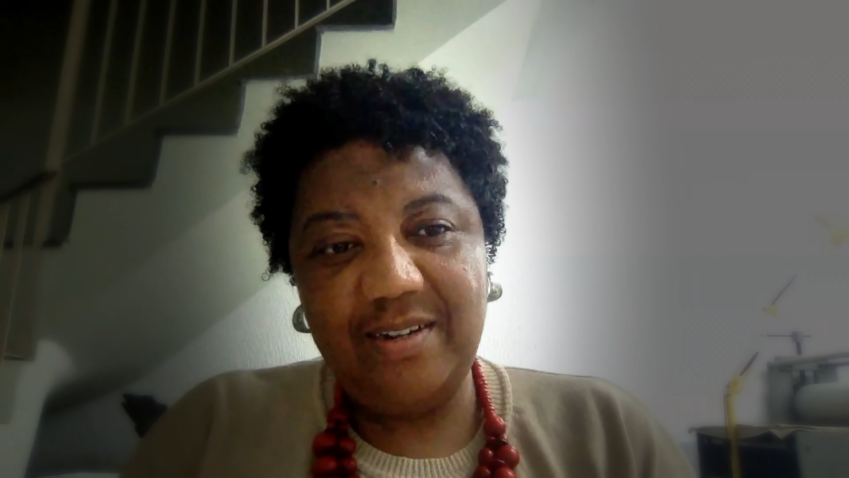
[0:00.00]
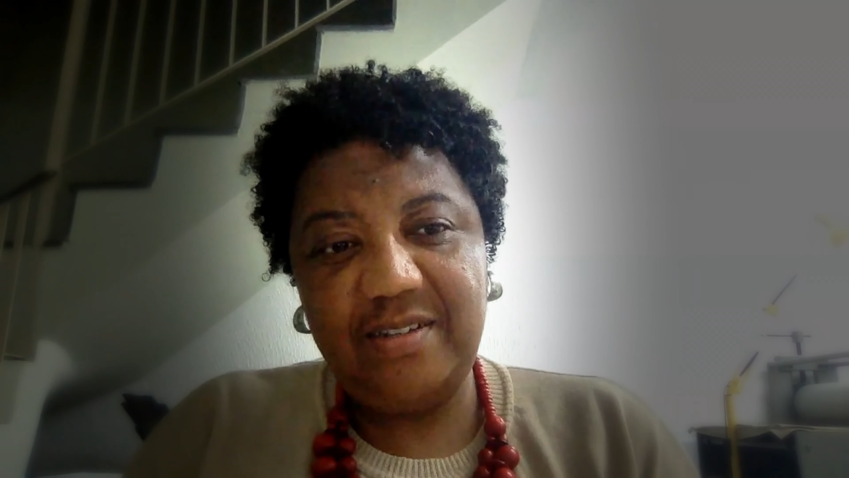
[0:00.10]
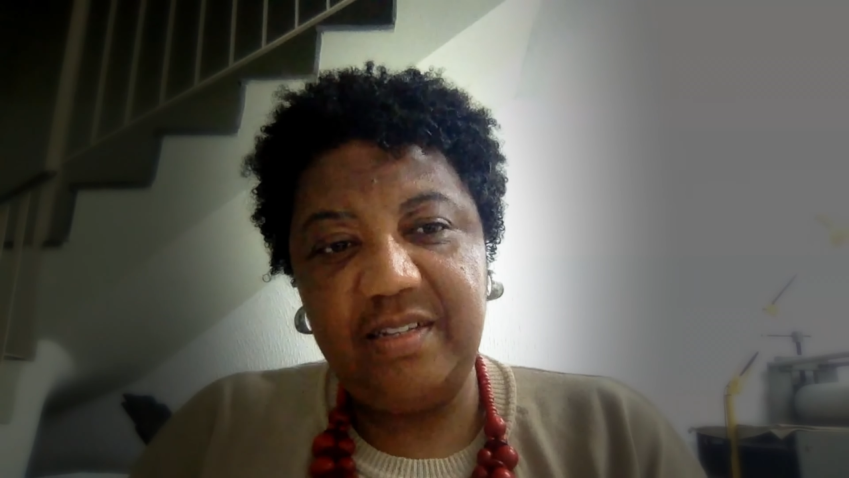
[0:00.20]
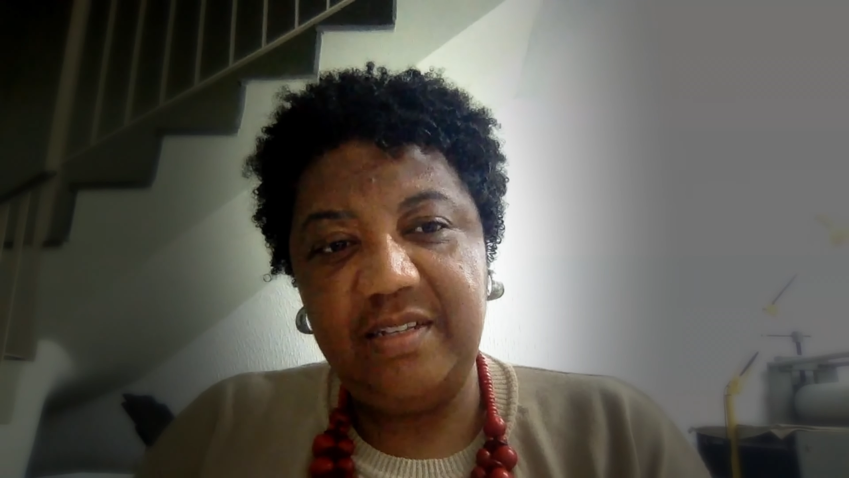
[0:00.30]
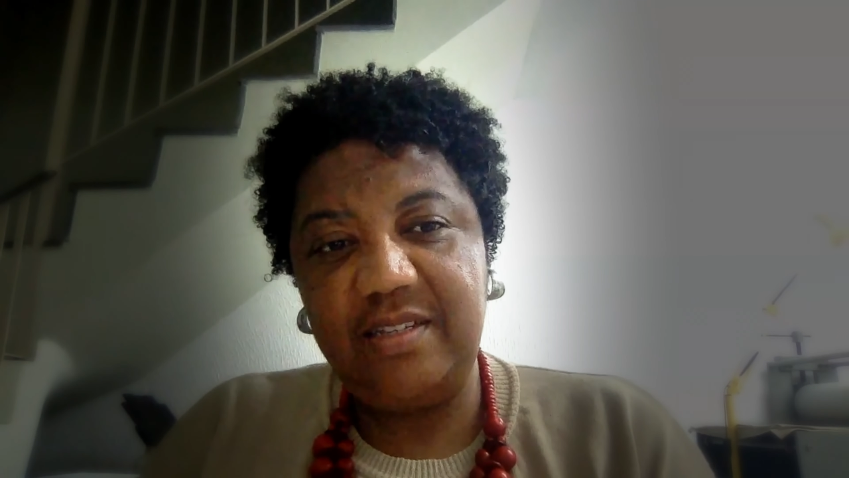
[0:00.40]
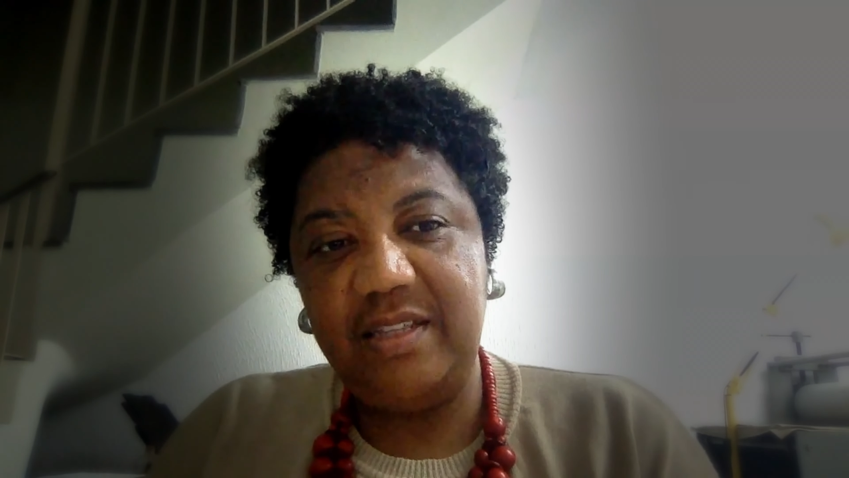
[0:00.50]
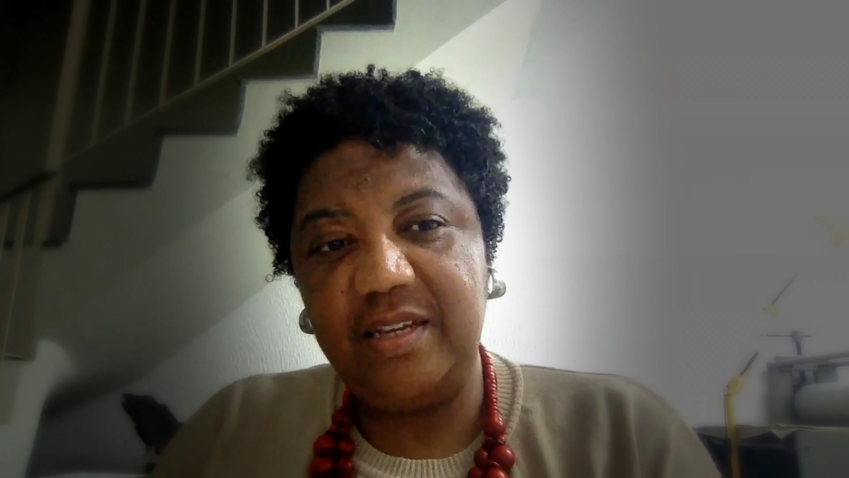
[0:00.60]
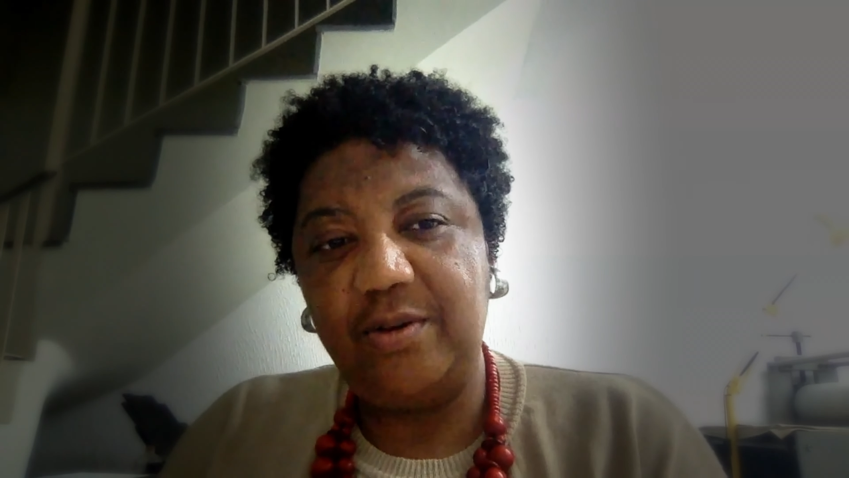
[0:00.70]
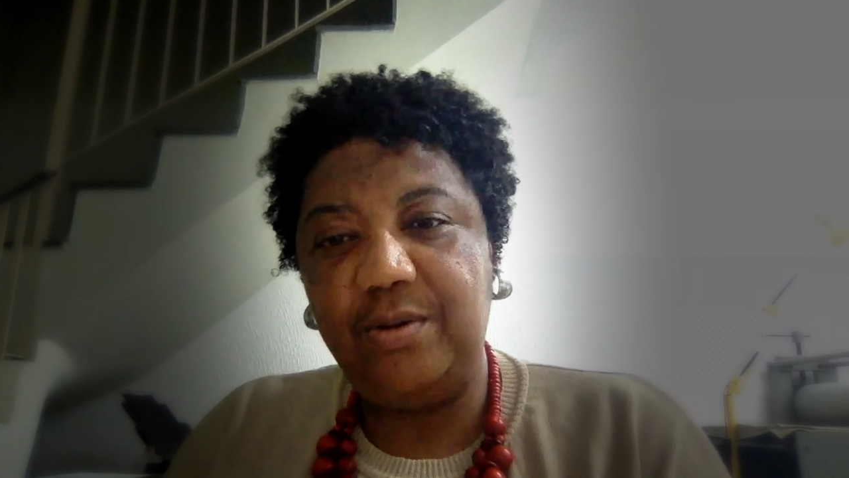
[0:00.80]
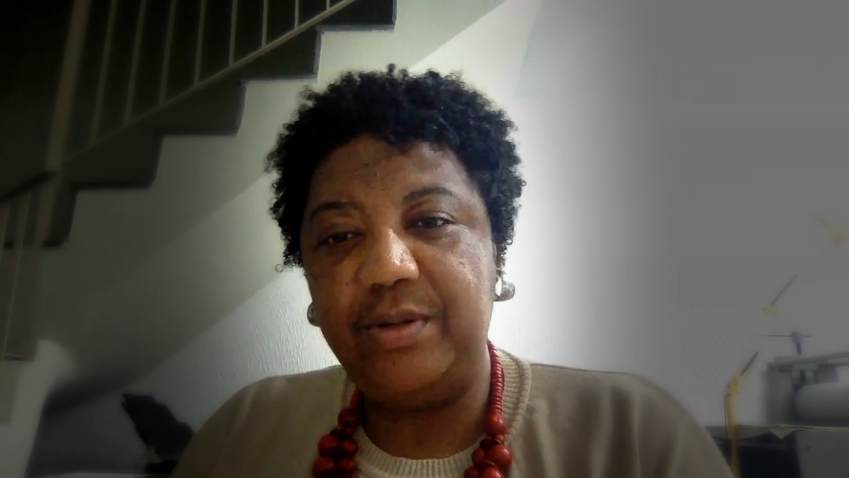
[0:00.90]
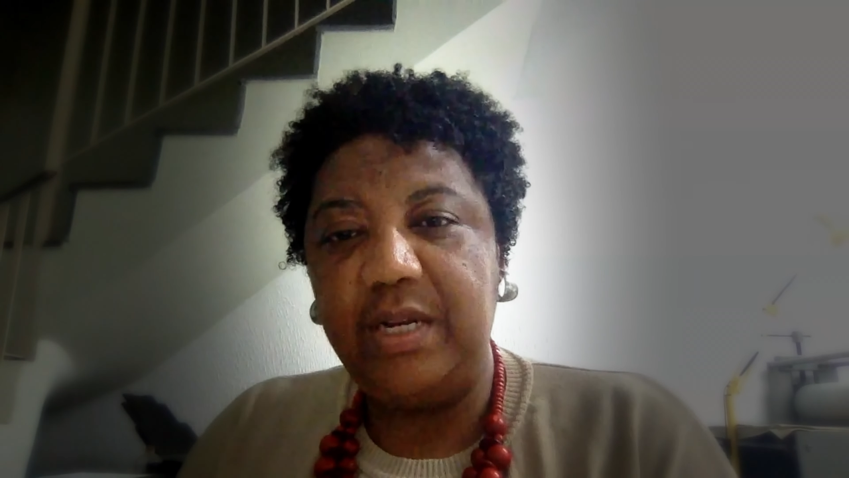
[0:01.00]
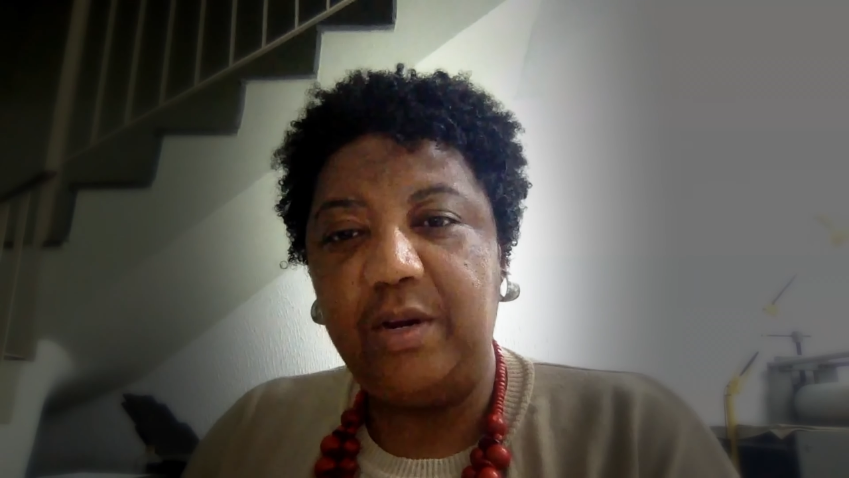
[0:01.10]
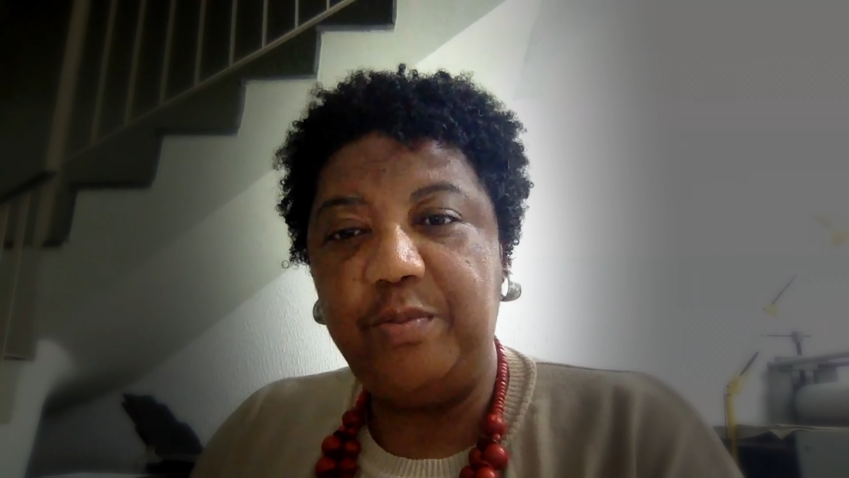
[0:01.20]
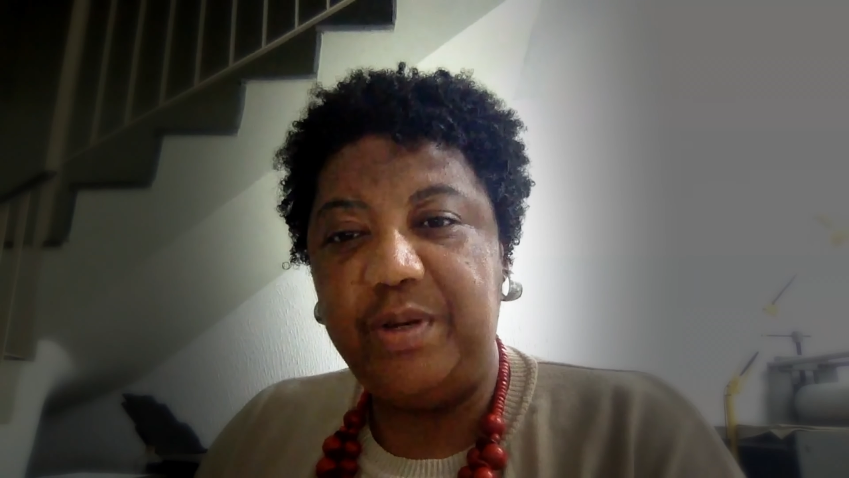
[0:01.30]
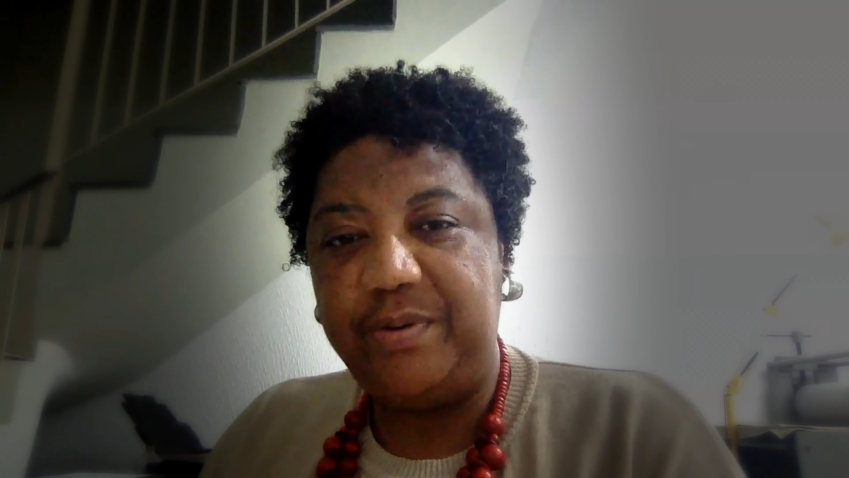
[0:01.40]
since the
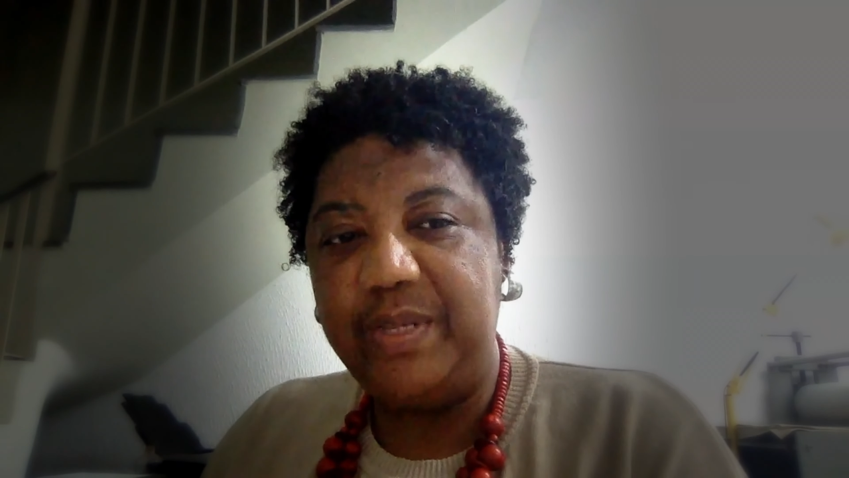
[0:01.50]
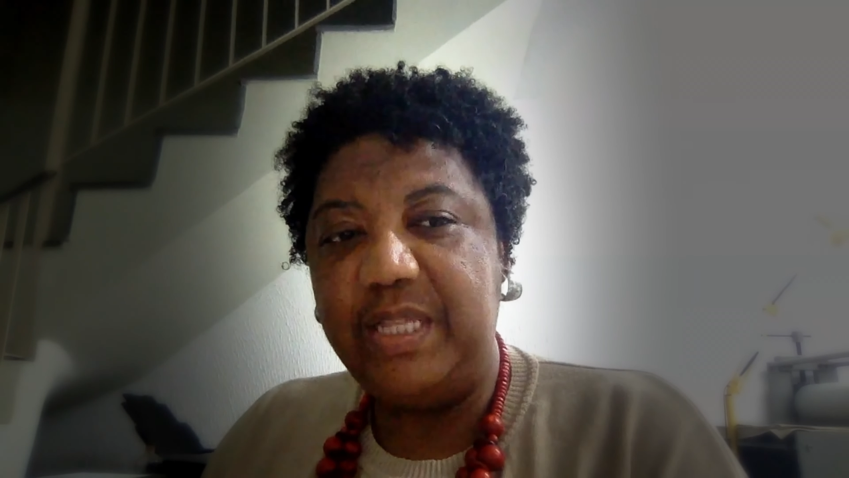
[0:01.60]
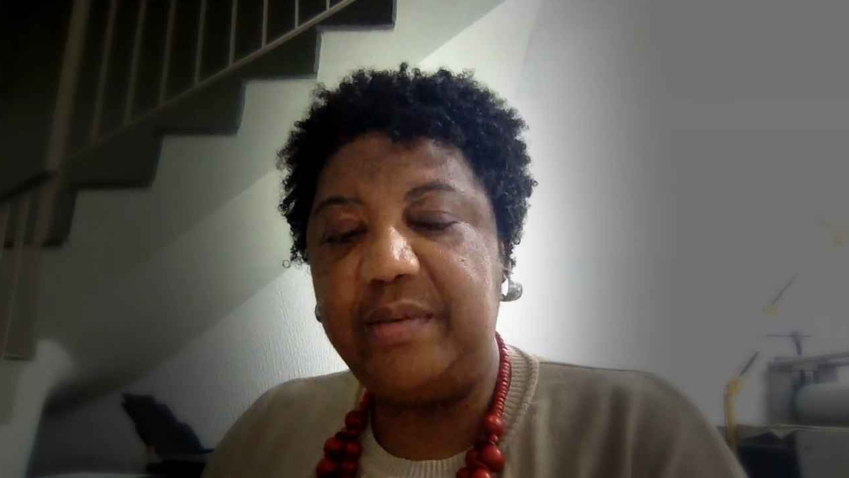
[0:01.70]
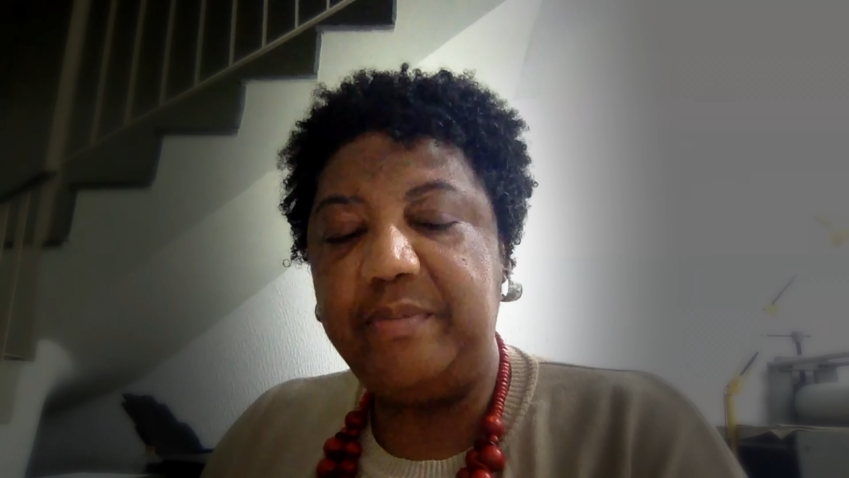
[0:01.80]
colonial period.